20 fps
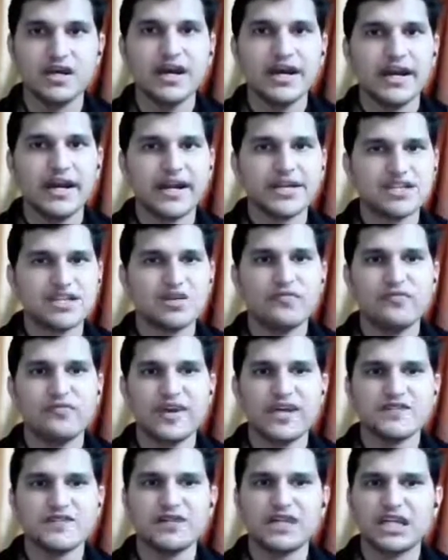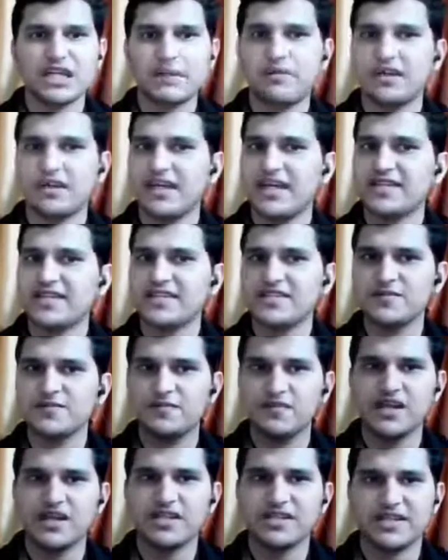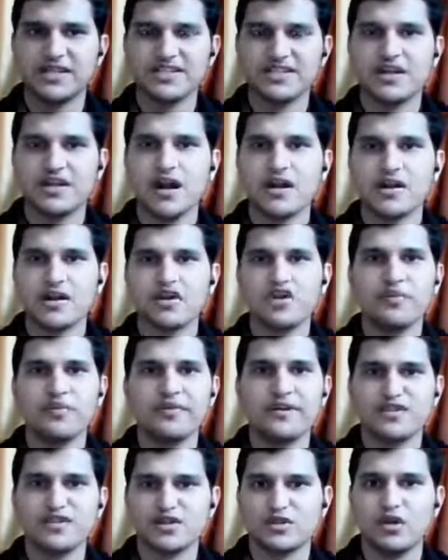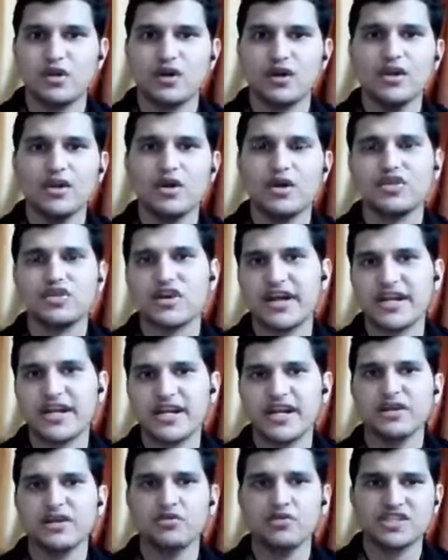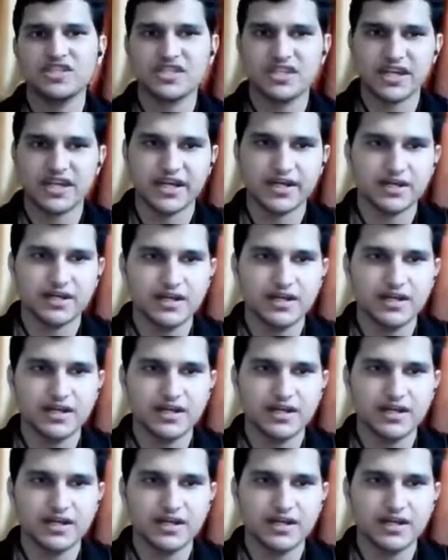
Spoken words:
It is an offence which criminalizes speech that is regarded to be disloyal or threatening to the state.